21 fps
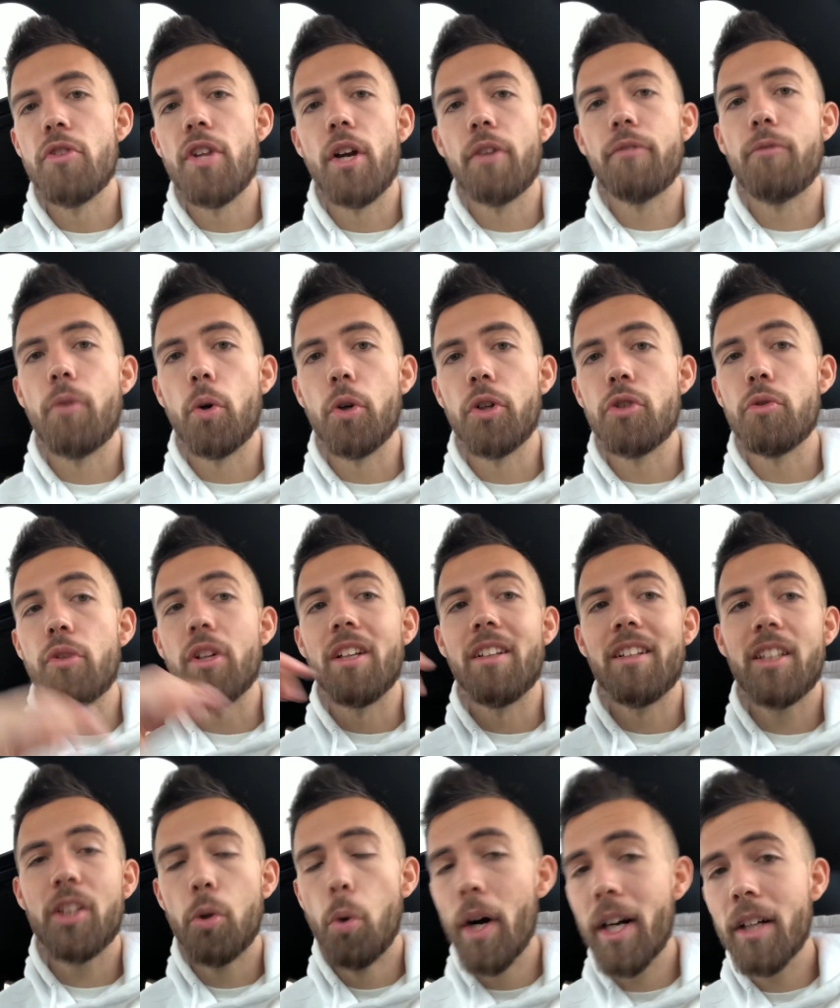Therefore, you can
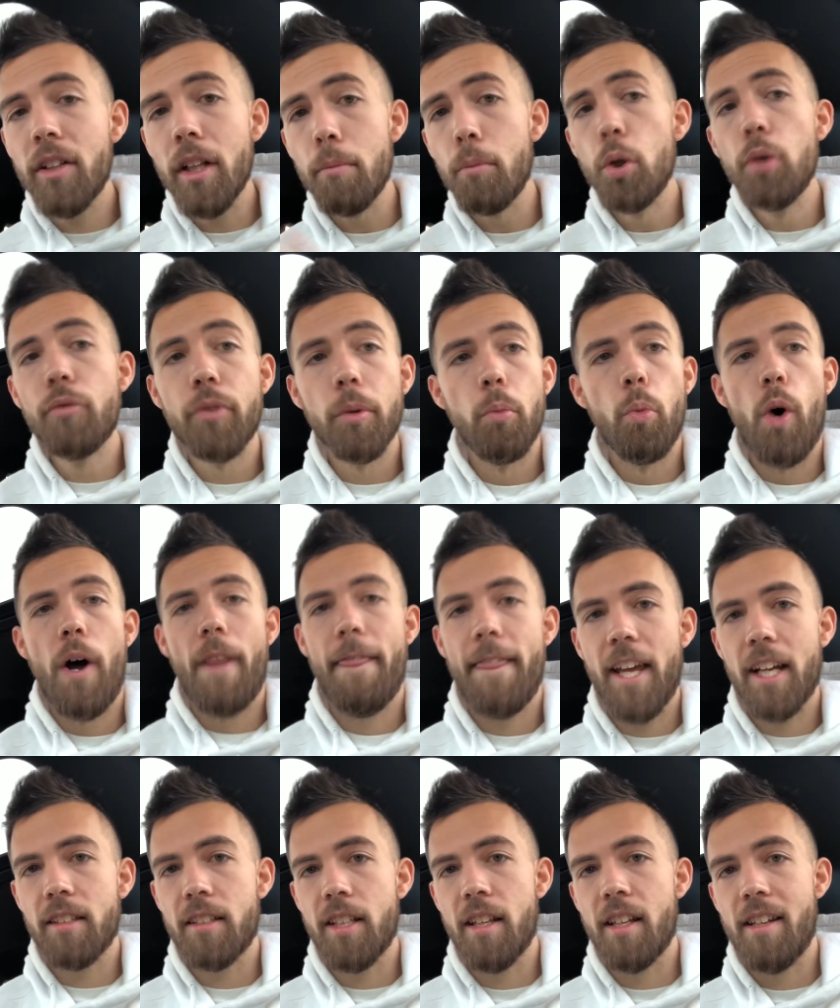quickly move from one
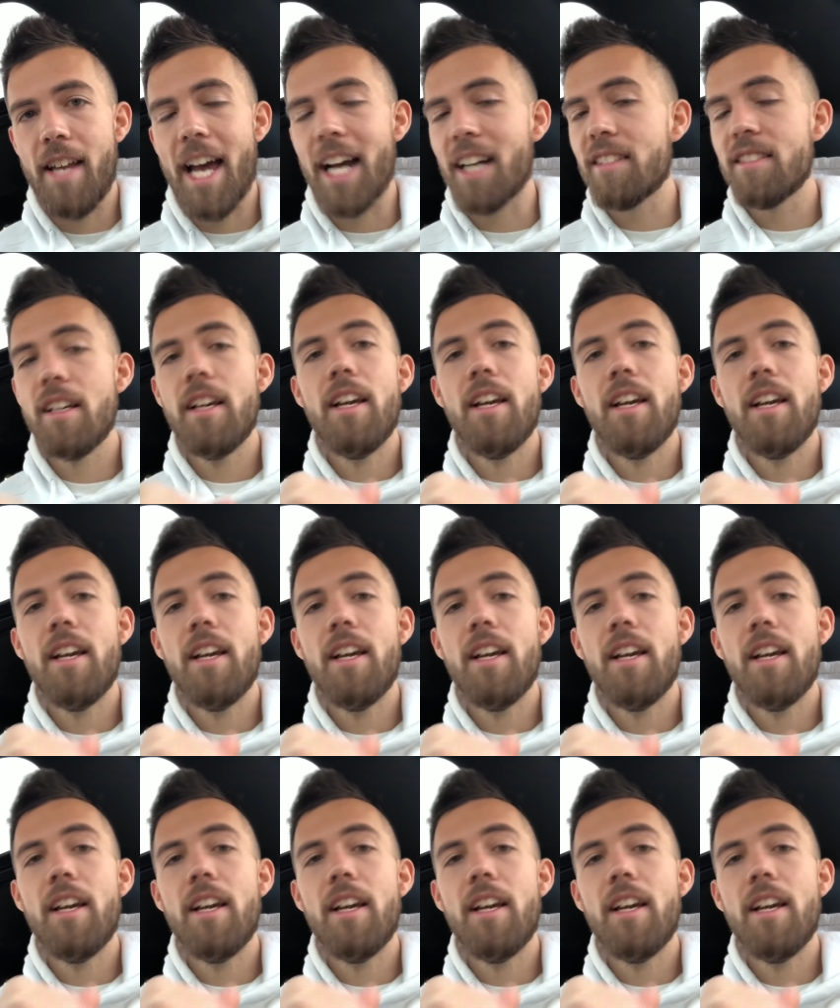thing to the next.